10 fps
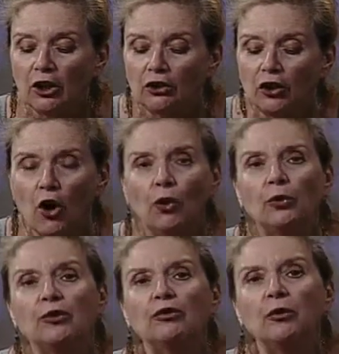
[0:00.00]

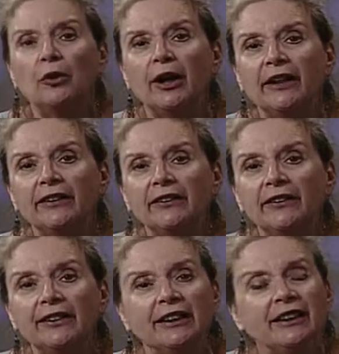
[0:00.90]
Tone of
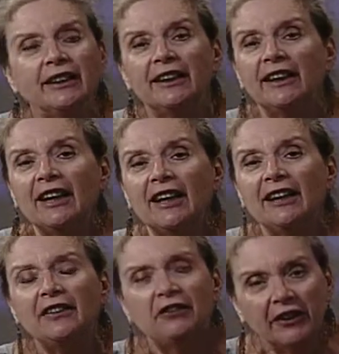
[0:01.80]
voice,
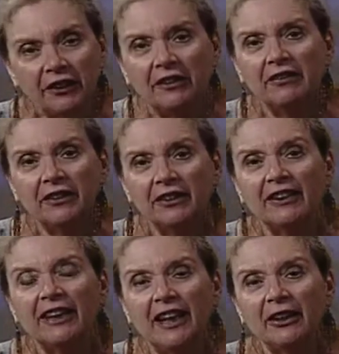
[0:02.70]
it's very, very
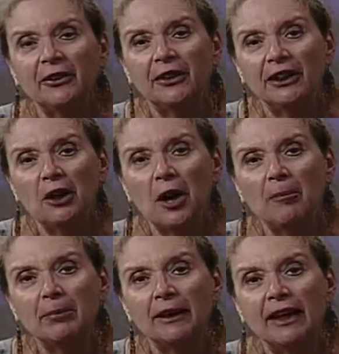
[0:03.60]
layered and
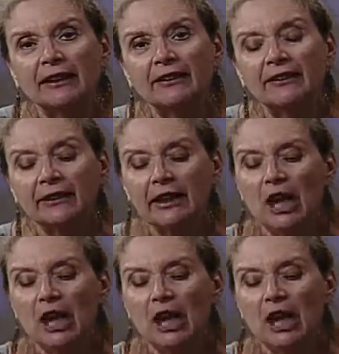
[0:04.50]
complex.